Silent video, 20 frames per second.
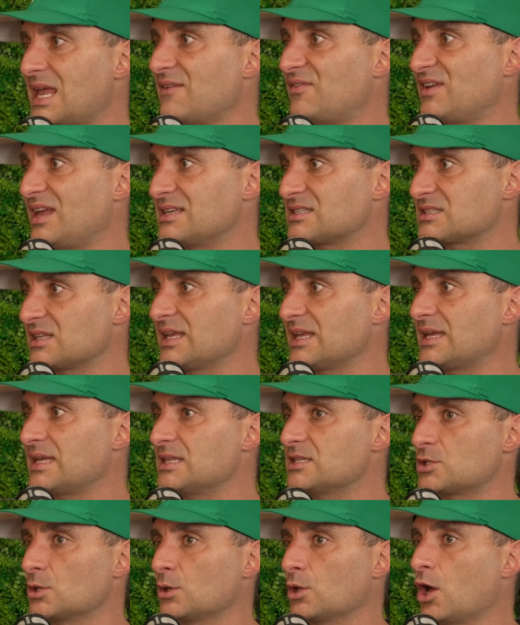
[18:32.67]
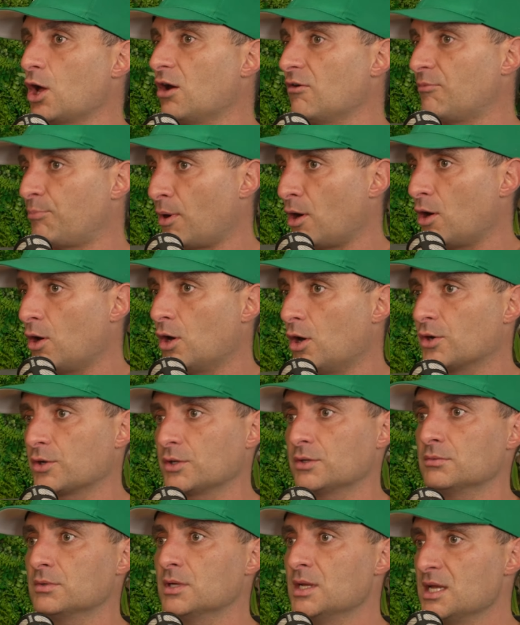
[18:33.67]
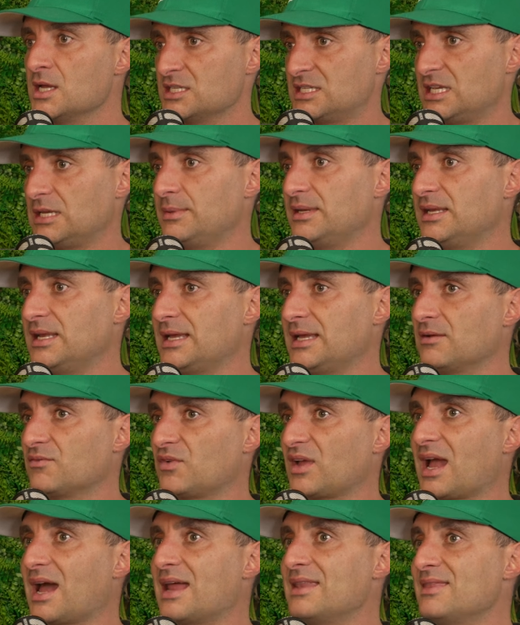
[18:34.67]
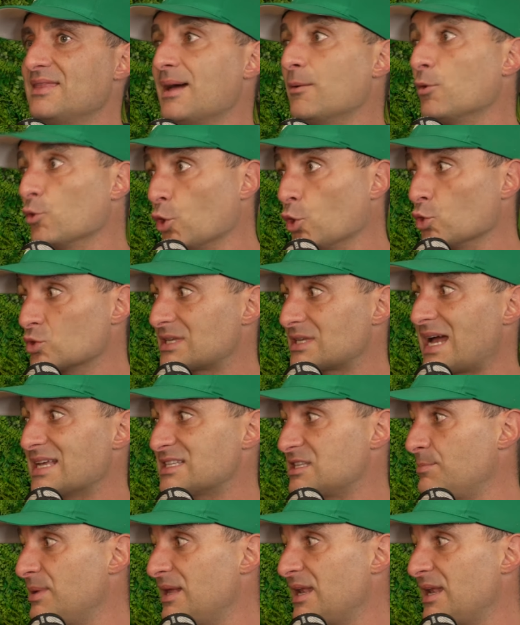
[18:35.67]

if it's linking to a lot of porn and CBD and, and those sites have